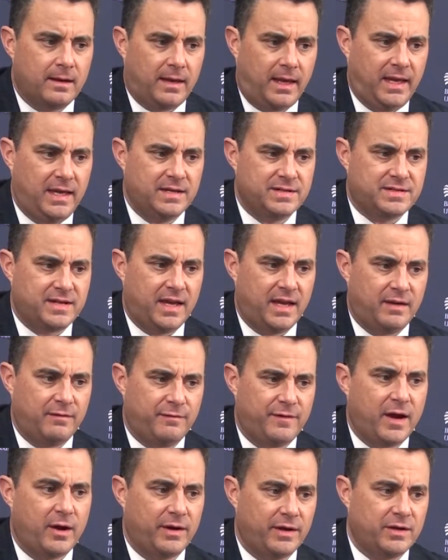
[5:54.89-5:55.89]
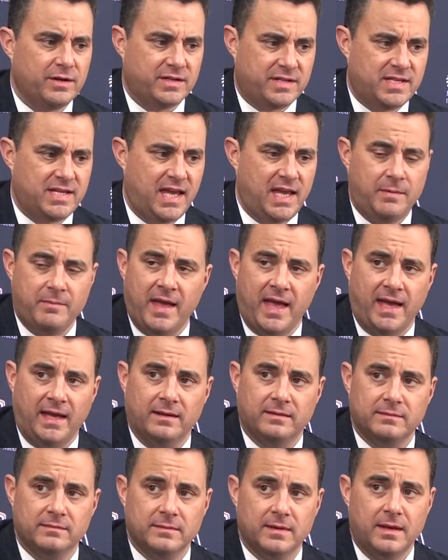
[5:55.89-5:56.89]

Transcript: He's a very good teammate.